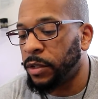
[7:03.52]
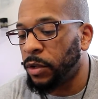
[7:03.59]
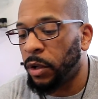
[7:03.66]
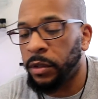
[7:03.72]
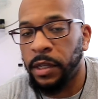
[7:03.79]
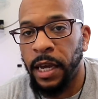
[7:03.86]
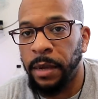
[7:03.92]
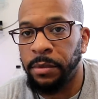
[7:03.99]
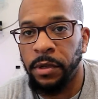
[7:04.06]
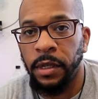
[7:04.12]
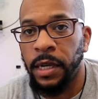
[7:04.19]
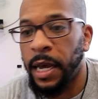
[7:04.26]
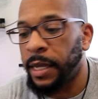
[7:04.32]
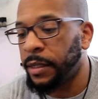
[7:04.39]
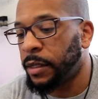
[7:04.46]
and all types of
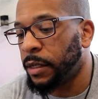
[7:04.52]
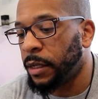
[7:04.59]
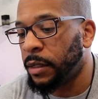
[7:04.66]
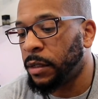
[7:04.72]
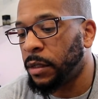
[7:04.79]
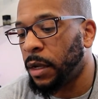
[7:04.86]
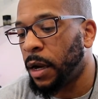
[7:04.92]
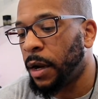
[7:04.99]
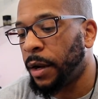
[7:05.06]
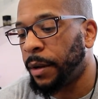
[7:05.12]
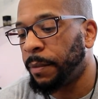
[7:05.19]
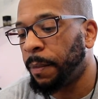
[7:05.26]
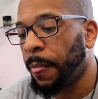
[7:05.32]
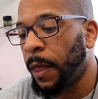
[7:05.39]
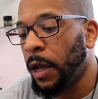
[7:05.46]
nonsense.
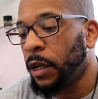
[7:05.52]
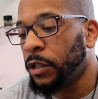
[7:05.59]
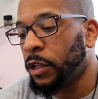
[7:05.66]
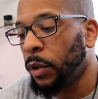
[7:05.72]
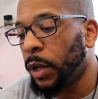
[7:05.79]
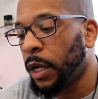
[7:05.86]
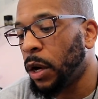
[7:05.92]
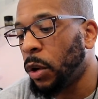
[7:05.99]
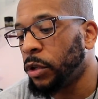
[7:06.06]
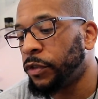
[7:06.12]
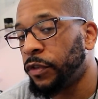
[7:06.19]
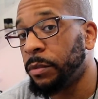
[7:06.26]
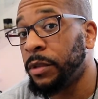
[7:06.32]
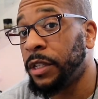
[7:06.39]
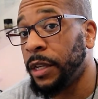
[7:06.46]
Um, so it goes
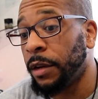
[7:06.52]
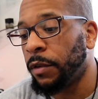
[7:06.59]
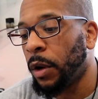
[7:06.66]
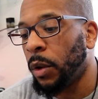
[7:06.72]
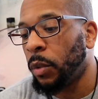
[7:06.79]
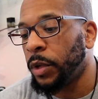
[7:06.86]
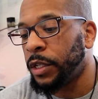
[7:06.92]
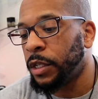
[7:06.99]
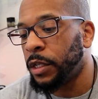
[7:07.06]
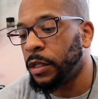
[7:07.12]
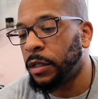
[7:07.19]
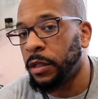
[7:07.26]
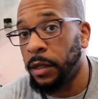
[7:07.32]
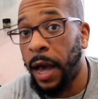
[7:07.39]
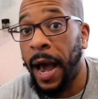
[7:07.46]
from zero, which
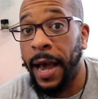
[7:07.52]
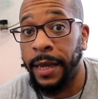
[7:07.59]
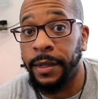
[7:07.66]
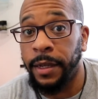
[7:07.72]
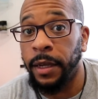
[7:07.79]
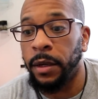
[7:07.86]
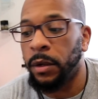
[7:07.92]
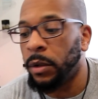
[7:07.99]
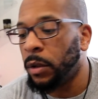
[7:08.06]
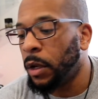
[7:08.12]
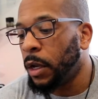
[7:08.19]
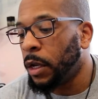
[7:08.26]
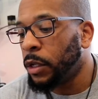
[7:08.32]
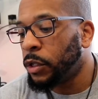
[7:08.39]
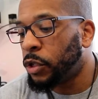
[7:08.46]
is the ideal,
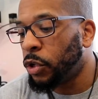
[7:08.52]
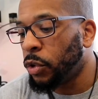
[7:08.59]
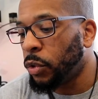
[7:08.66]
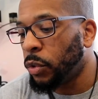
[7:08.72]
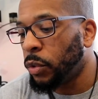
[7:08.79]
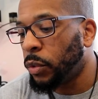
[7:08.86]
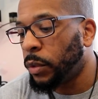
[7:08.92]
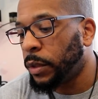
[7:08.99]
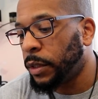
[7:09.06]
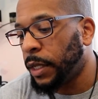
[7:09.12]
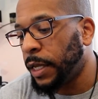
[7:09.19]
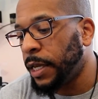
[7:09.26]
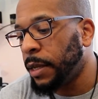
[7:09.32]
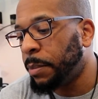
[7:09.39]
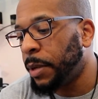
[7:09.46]
to
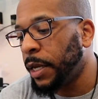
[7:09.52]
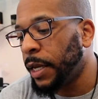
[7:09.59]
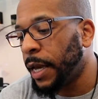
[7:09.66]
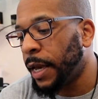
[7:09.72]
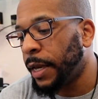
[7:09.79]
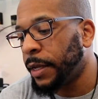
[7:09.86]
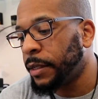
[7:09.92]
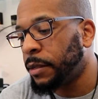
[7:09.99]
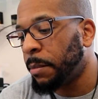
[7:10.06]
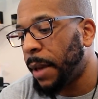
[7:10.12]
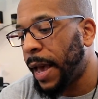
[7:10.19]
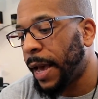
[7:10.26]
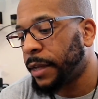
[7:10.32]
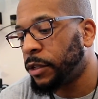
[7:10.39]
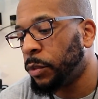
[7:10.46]
the EPA's
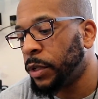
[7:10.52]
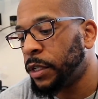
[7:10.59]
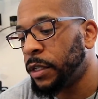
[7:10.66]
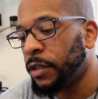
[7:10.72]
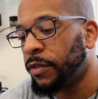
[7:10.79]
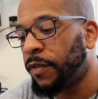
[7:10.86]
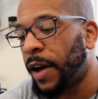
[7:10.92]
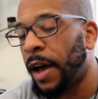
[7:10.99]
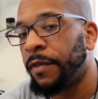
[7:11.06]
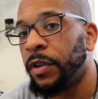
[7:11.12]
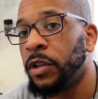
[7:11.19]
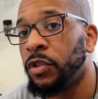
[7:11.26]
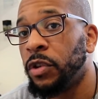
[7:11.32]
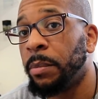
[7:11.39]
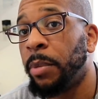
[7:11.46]
max, which is
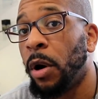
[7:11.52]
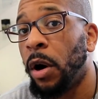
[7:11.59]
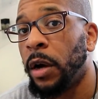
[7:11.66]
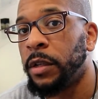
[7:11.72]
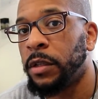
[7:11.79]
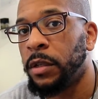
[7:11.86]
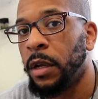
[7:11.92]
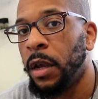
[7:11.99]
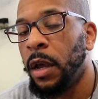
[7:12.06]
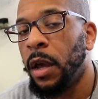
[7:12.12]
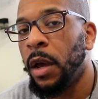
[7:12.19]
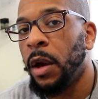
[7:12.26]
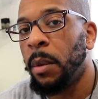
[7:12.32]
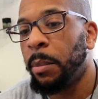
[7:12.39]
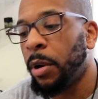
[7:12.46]
500 parts
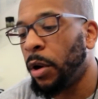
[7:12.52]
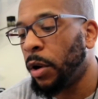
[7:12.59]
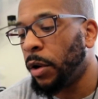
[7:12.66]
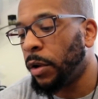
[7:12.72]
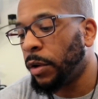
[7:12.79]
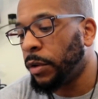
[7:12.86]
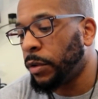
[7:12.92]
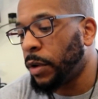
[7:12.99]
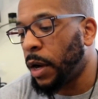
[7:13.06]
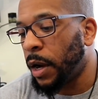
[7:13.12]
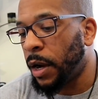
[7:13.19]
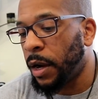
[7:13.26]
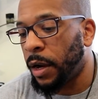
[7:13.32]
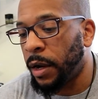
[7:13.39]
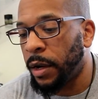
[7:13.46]
per
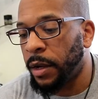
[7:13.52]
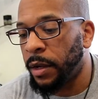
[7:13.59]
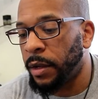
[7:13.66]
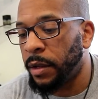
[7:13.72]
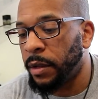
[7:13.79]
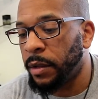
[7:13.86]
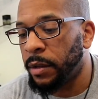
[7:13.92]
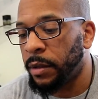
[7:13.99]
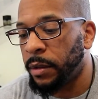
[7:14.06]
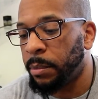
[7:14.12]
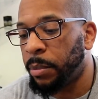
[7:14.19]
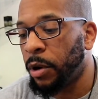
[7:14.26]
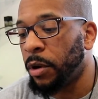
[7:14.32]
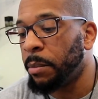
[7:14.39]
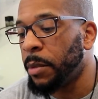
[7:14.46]
uh,
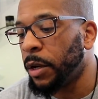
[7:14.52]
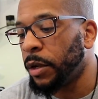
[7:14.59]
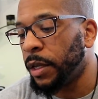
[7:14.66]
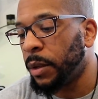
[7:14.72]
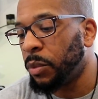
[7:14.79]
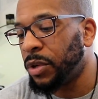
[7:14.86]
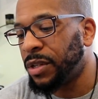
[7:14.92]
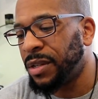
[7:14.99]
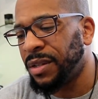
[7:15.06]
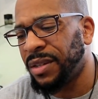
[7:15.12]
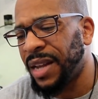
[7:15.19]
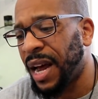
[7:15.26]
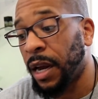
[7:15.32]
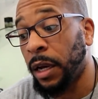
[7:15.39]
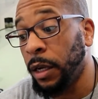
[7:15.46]
per million, which is
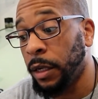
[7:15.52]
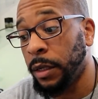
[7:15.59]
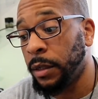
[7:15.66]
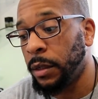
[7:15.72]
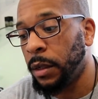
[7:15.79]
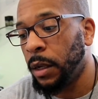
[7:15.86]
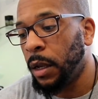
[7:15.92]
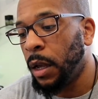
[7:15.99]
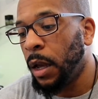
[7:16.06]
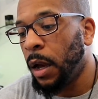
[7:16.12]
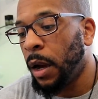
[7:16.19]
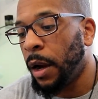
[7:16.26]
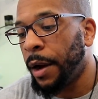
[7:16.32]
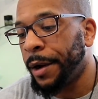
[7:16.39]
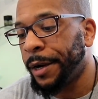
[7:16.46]
not good.
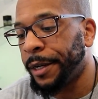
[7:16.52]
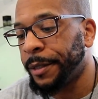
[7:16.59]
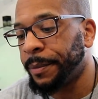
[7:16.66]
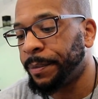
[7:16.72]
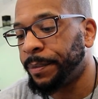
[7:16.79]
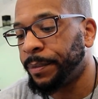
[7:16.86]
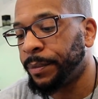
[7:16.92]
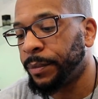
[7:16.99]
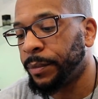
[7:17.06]
Um,